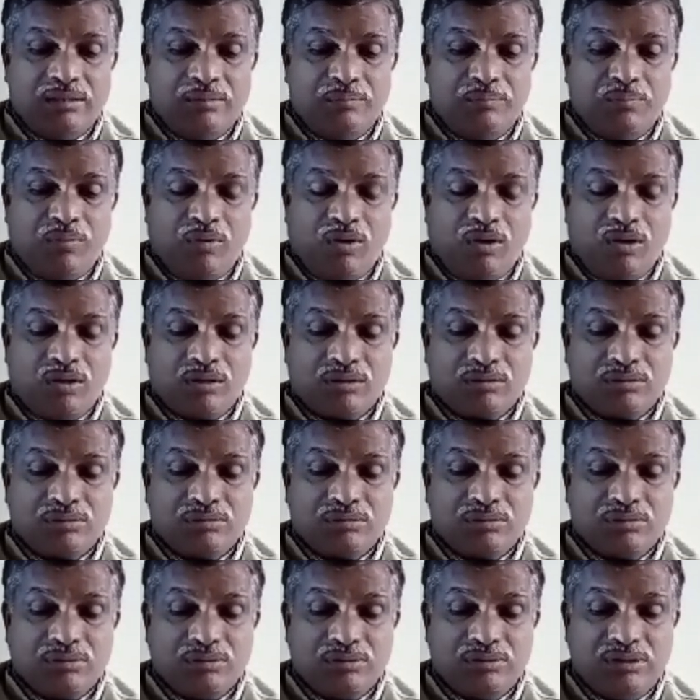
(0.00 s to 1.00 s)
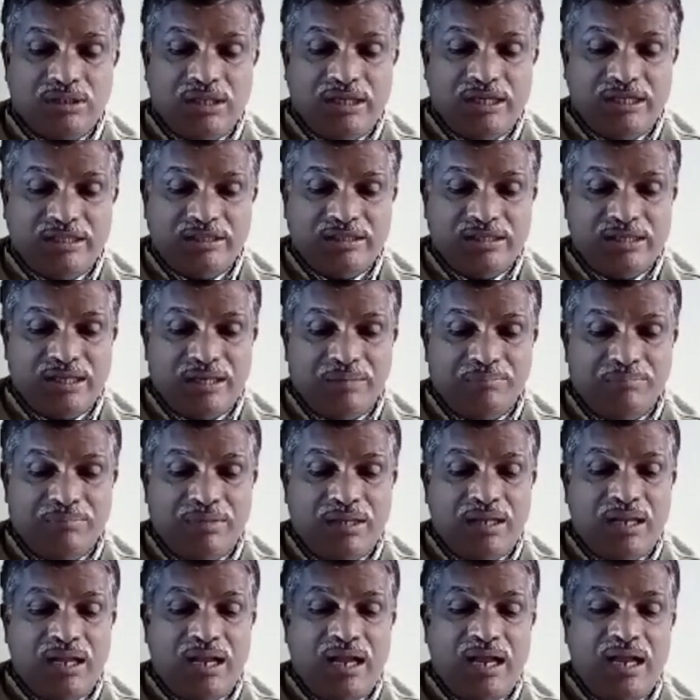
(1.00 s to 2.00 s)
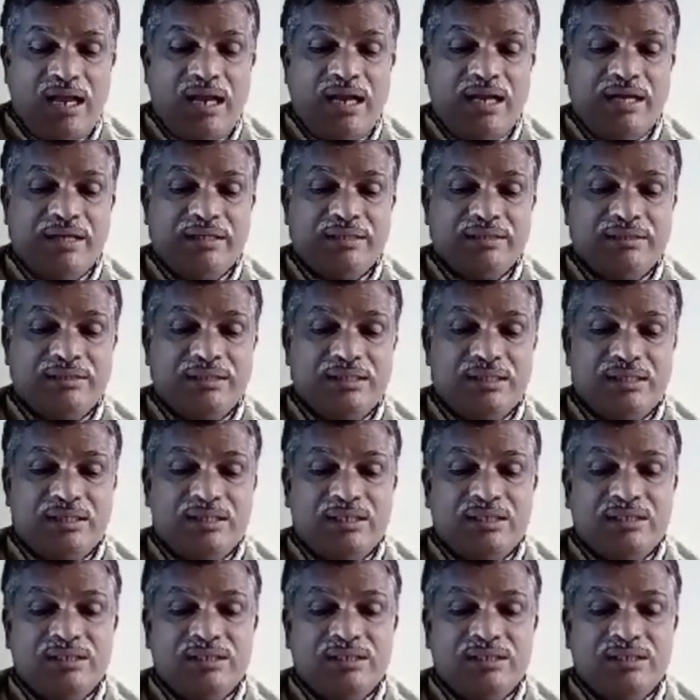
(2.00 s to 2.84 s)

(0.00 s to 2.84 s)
for the lithium, and the